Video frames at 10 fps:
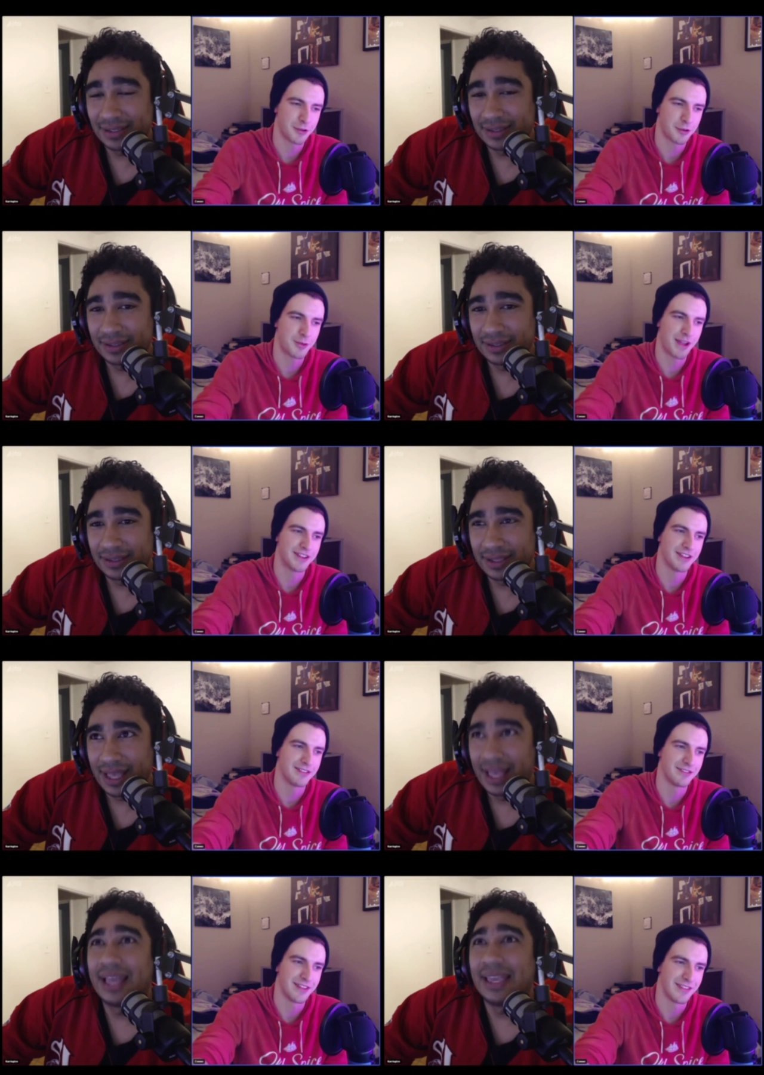Speaker 1: yes.
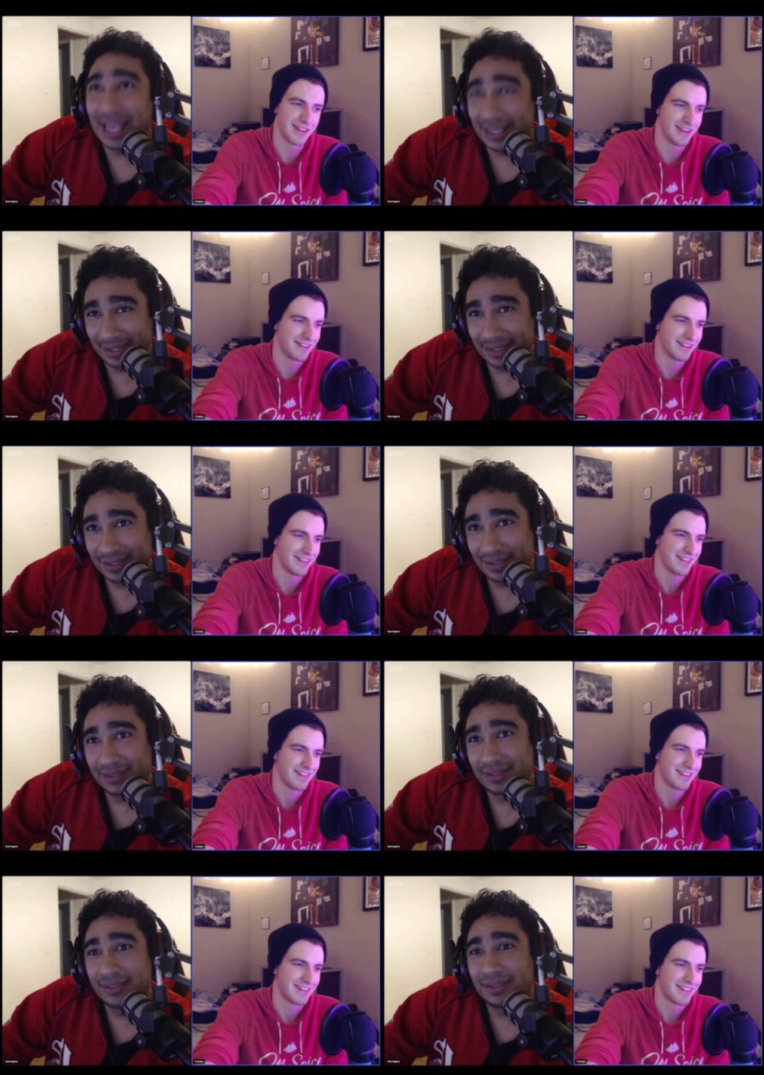retrospective, and yes.
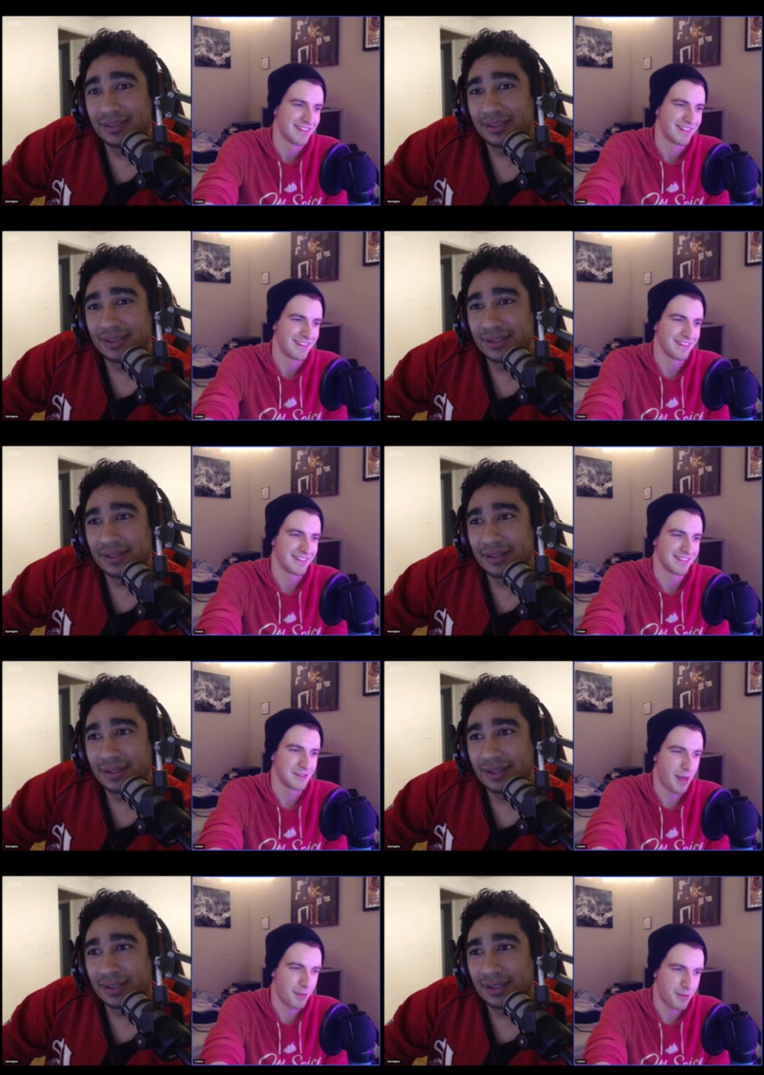then
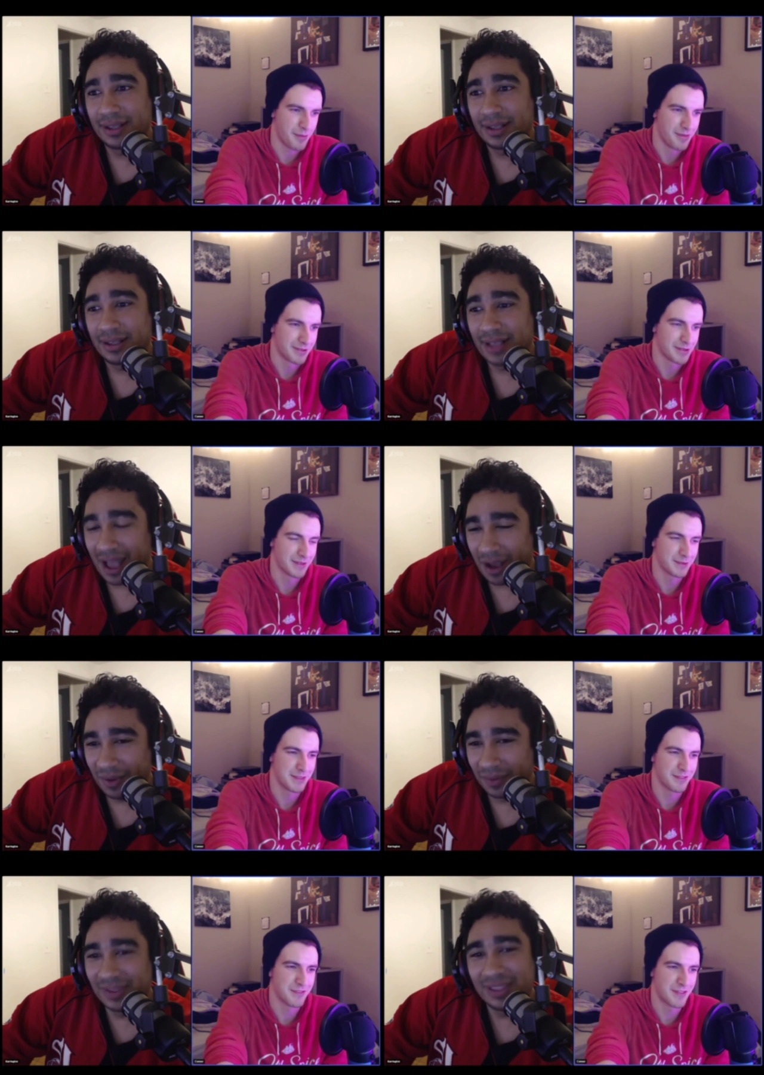uh, album. So I think
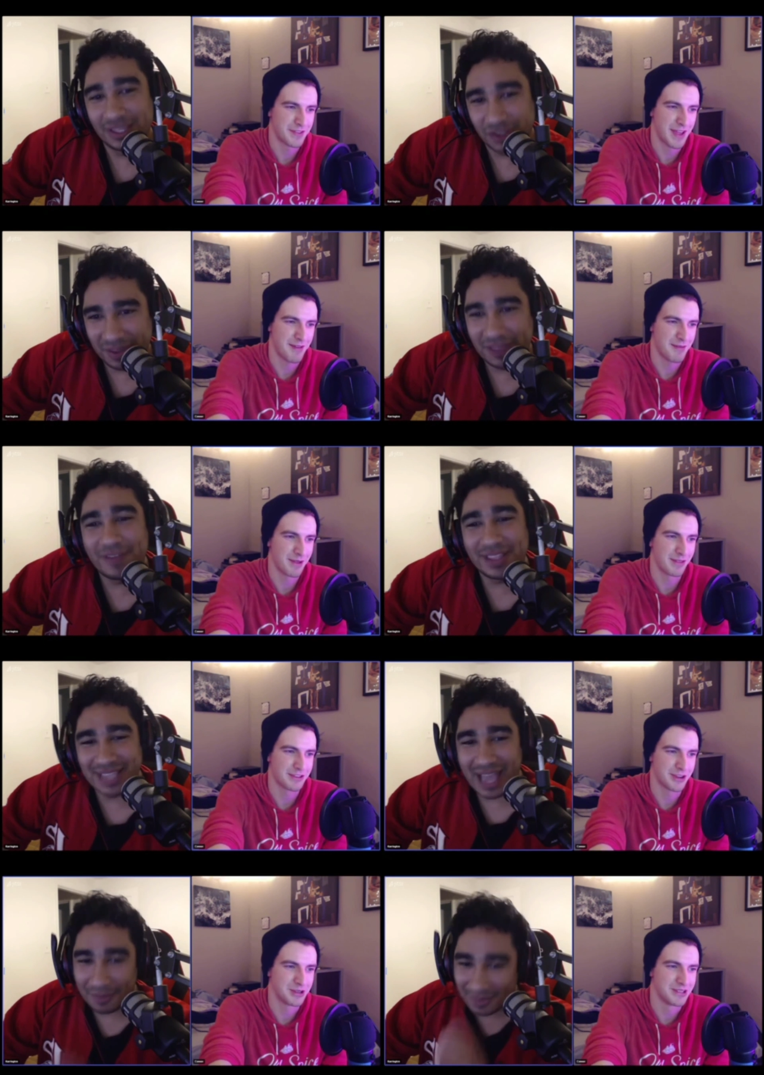album. this will be the fifth. This will be the
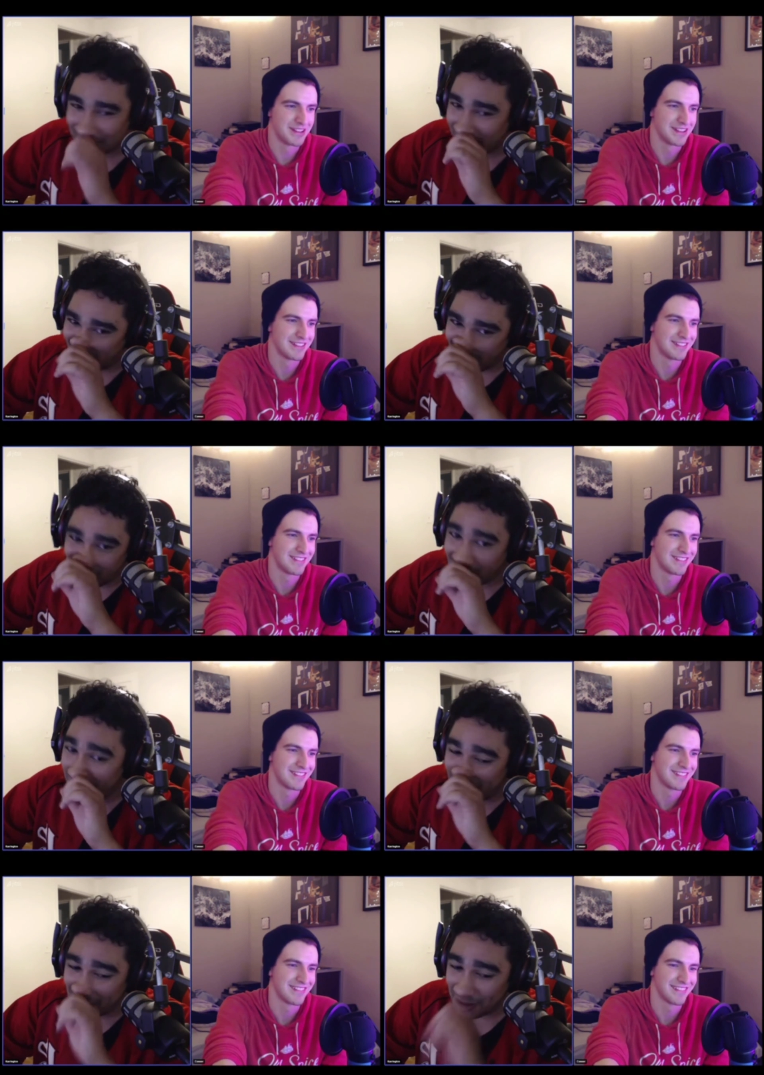fifth time. The
Speaker 2: so I,
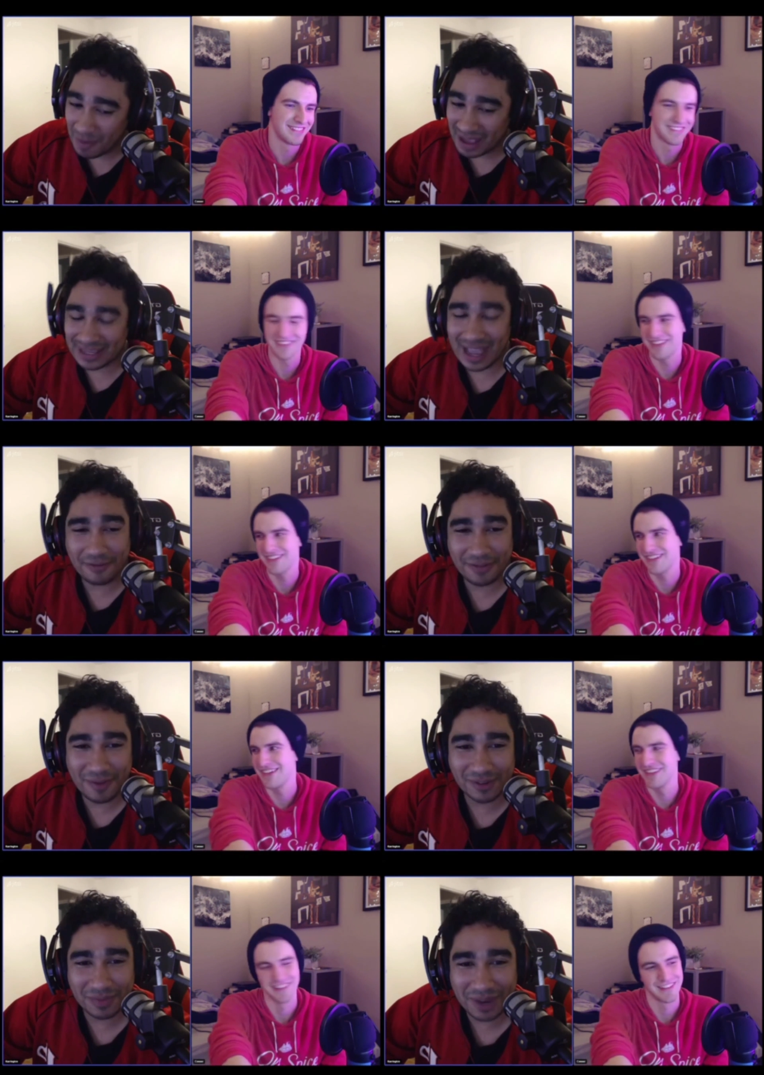you may you may tie
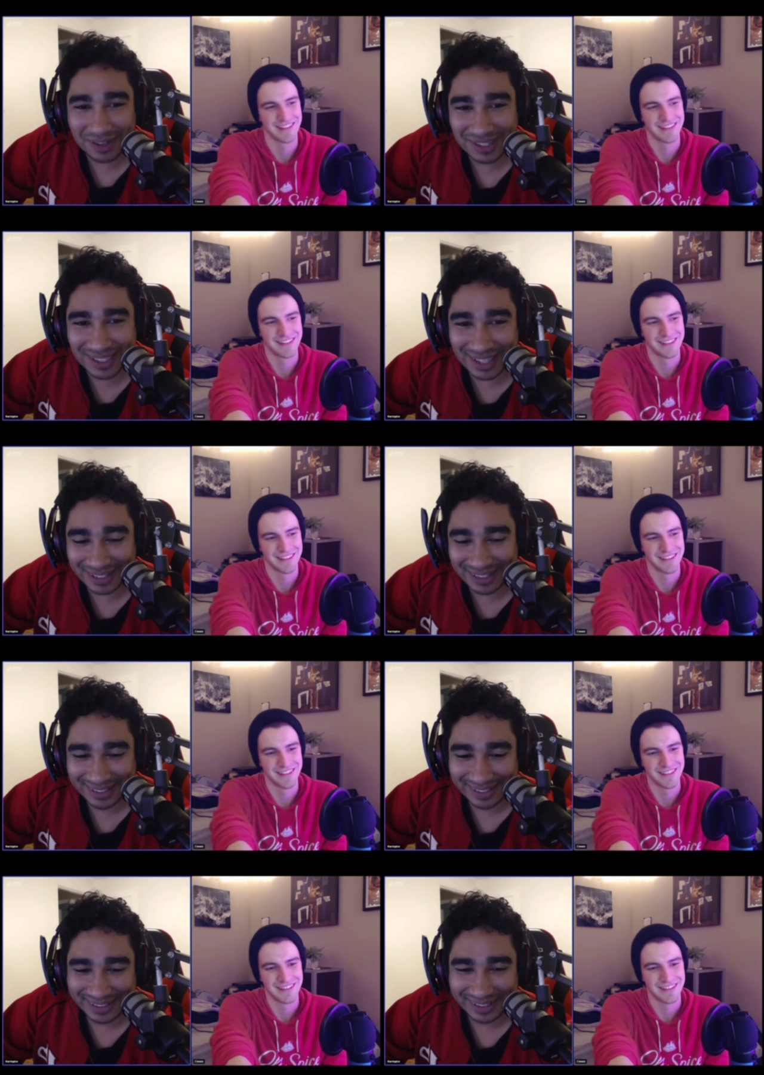for the most appearances
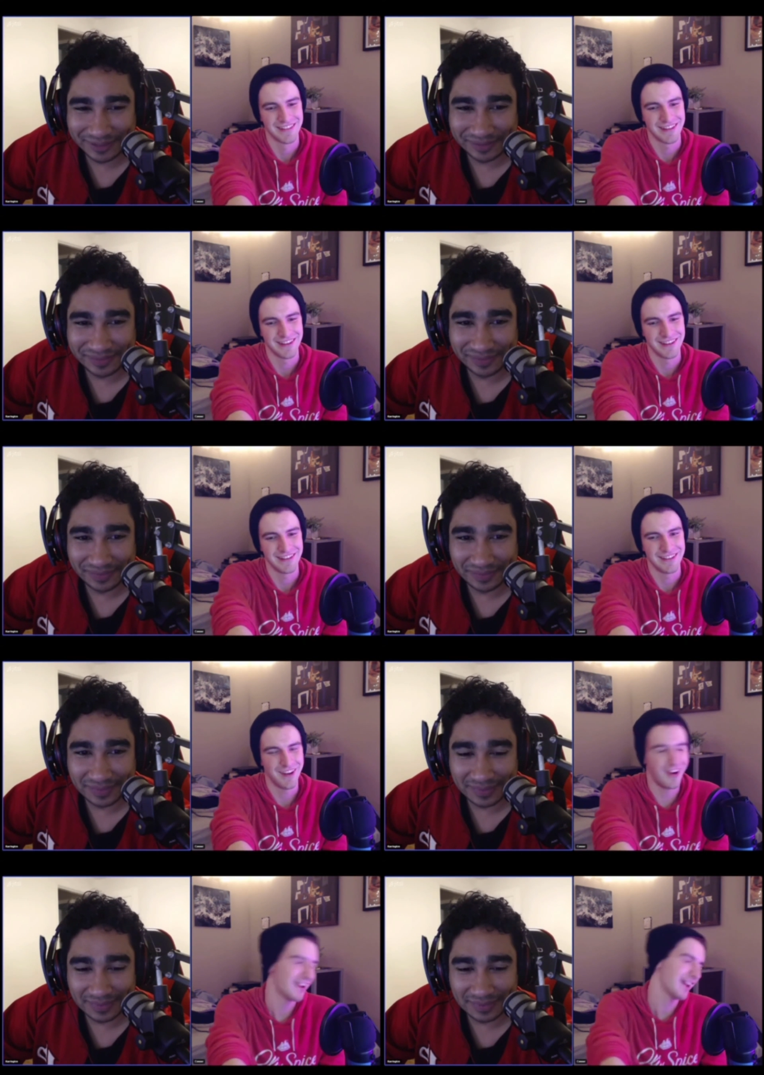then.
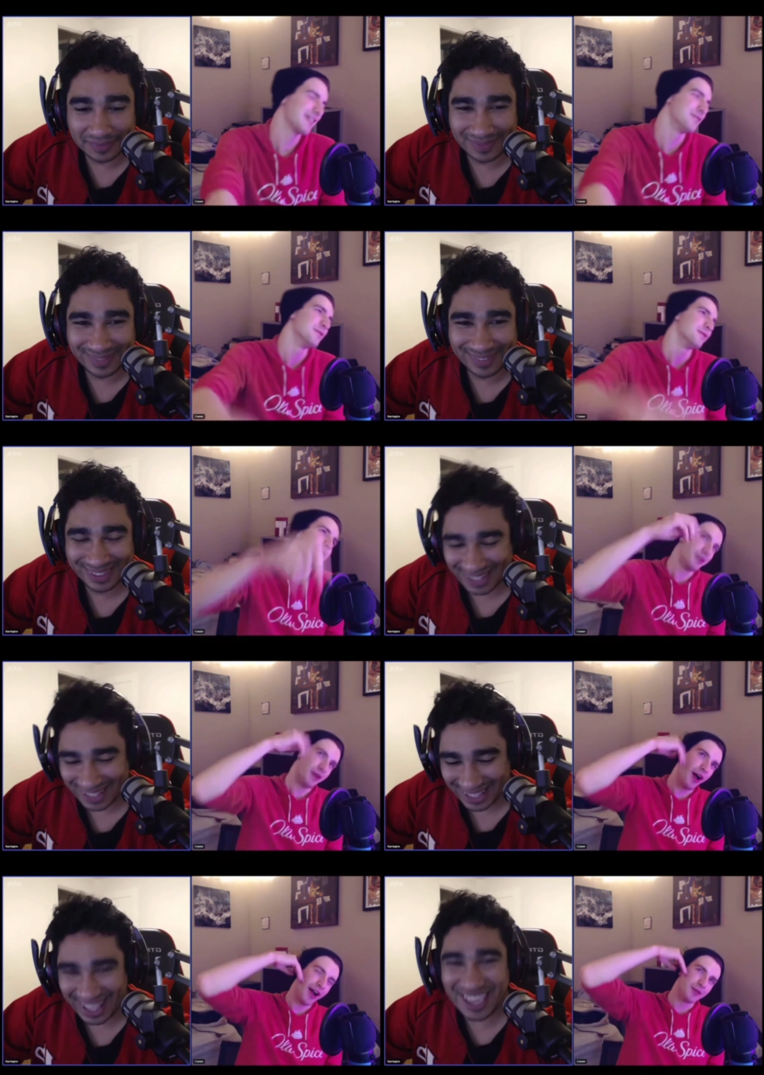
Speaker 1: Oh, God, I
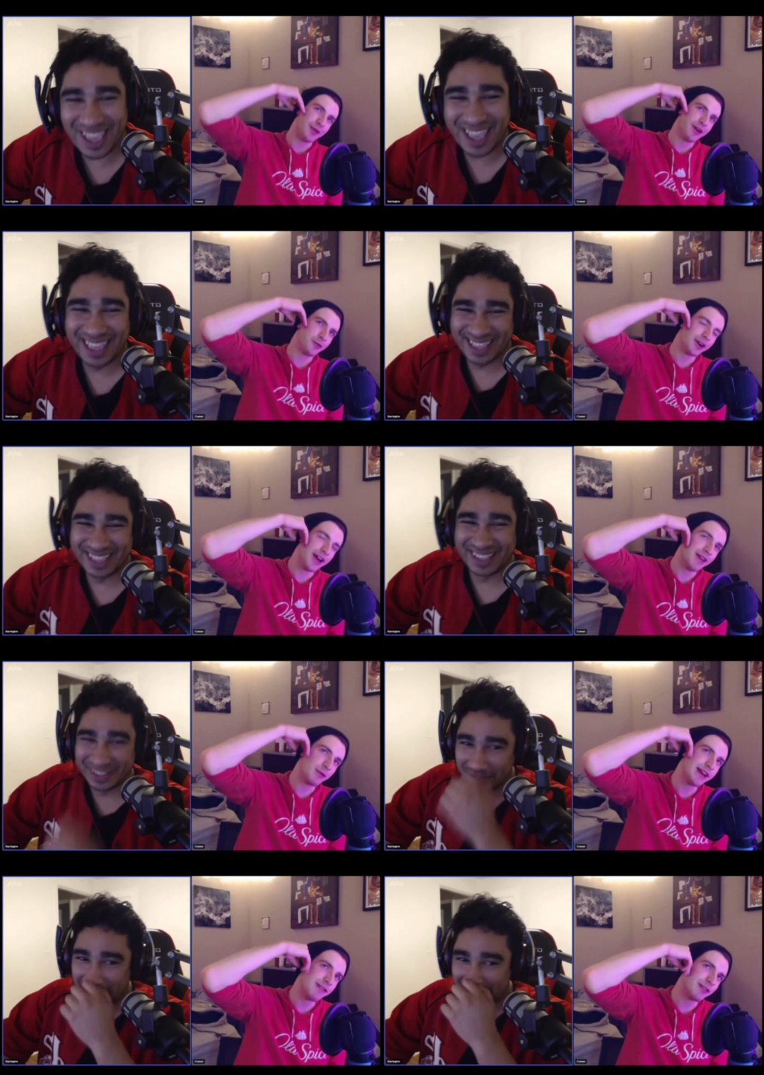can. right, we're gonna have the We